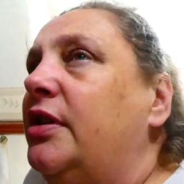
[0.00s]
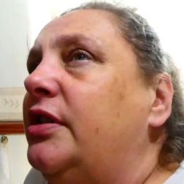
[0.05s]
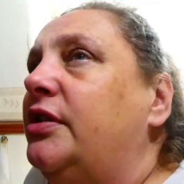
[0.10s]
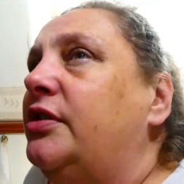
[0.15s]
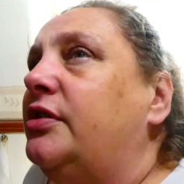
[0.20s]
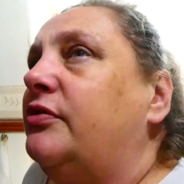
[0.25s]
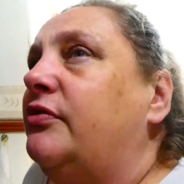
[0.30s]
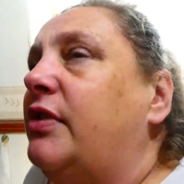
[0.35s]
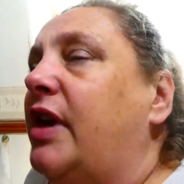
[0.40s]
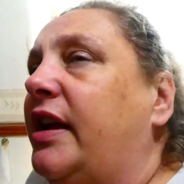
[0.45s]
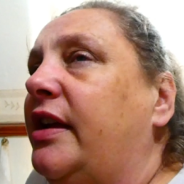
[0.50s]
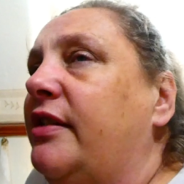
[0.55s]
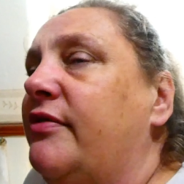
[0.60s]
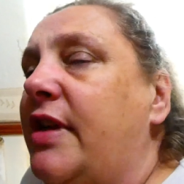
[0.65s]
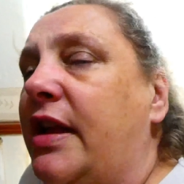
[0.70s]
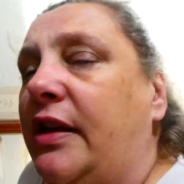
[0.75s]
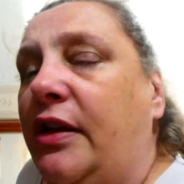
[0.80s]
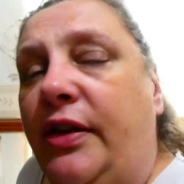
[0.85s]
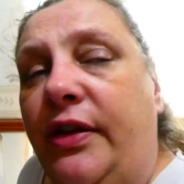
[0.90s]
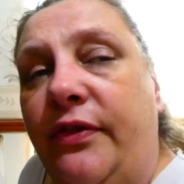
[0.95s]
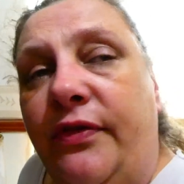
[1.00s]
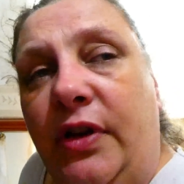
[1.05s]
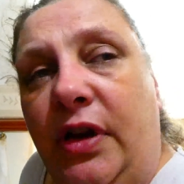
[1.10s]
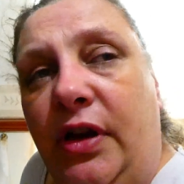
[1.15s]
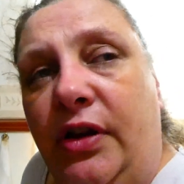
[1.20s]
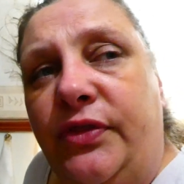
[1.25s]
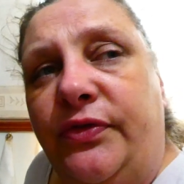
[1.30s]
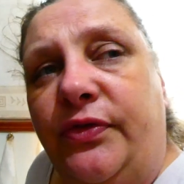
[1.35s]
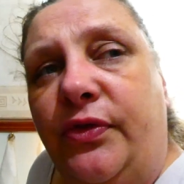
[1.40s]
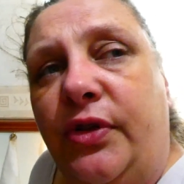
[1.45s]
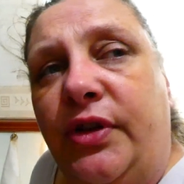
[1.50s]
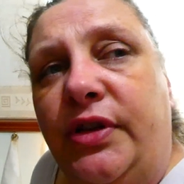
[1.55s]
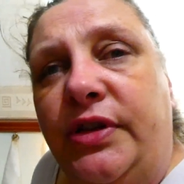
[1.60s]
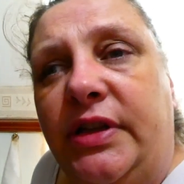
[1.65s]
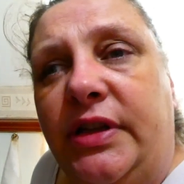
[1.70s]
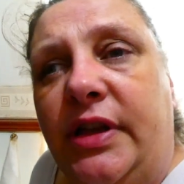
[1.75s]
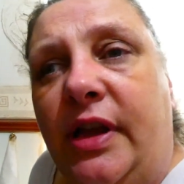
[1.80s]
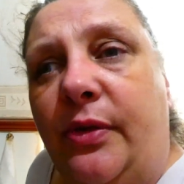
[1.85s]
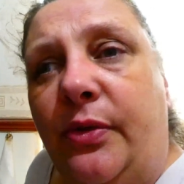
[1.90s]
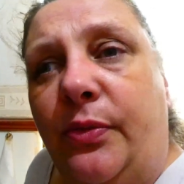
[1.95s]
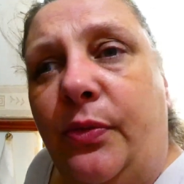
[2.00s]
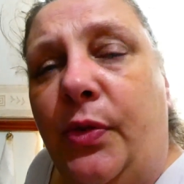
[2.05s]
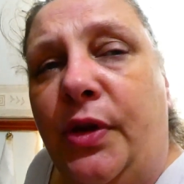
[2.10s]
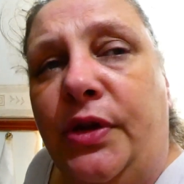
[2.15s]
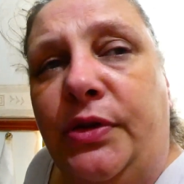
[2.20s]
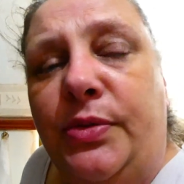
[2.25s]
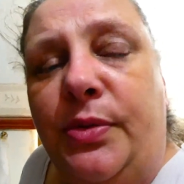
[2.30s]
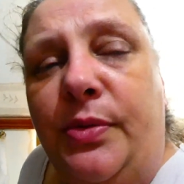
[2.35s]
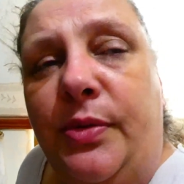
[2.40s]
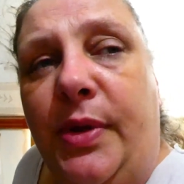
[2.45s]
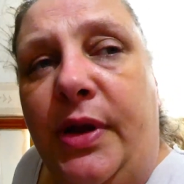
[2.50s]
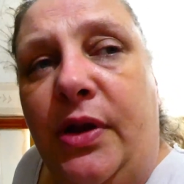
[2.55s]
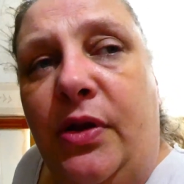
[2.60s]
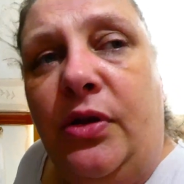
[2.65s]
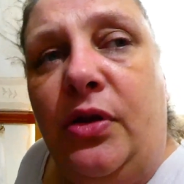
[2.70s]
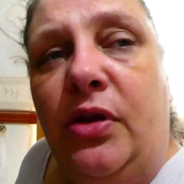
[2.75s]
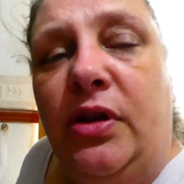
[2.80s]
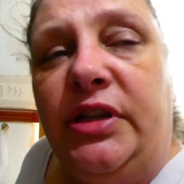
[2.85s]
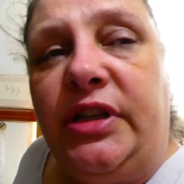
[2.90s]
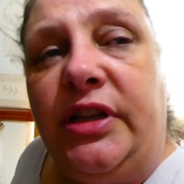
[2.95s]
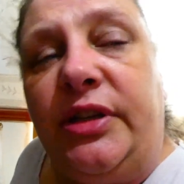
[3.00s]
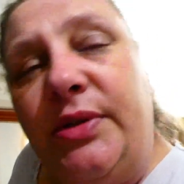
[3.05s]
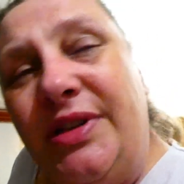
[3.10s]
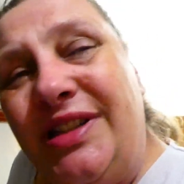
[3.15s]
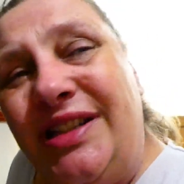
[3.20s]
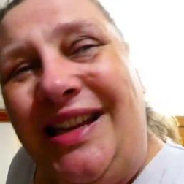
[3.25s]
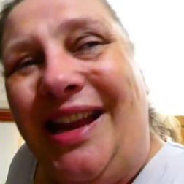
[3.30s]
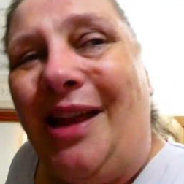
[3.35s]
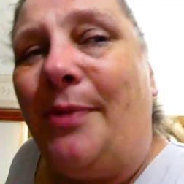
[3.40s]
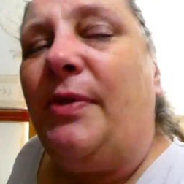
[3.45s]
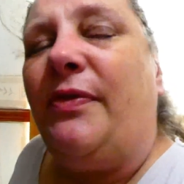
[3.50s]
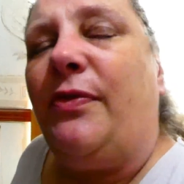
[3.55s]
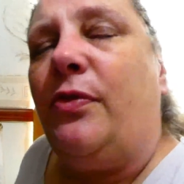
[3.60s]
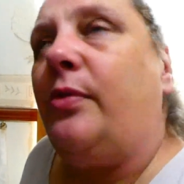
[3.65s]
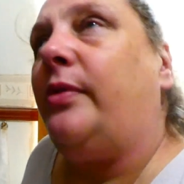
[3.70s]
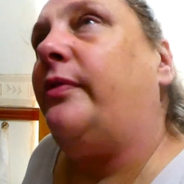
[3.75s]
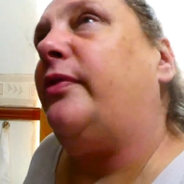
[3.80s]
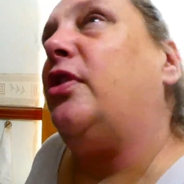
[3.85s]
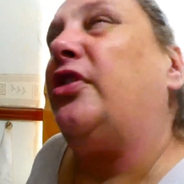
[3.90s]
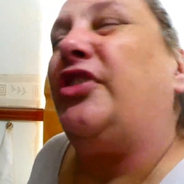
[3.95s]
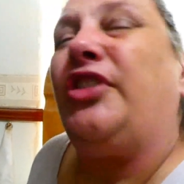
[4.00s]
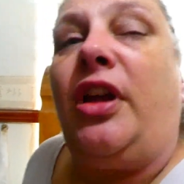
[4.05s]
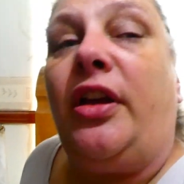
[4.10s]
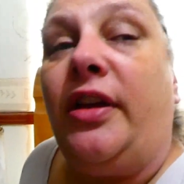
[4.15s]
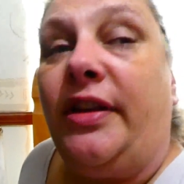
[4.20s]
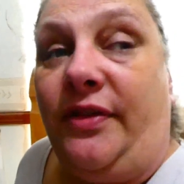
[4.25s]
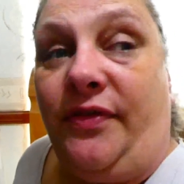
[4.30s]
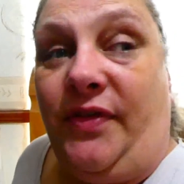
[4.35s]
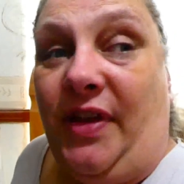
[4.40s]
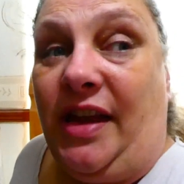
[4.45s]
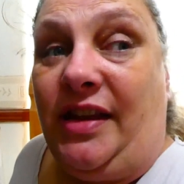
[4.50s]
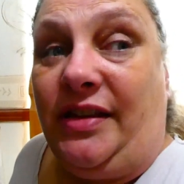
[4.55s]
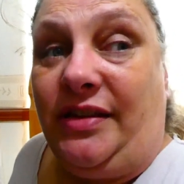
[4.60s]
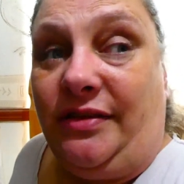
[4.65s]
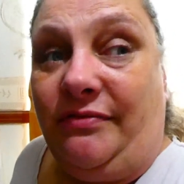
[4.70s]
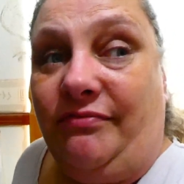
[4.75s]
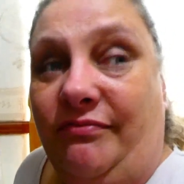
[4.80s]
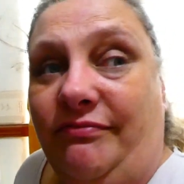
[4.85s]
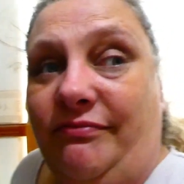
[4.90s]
scragging around looking for clothes for because once when we went on holiday she was sick before we even got to Cardiff Gate.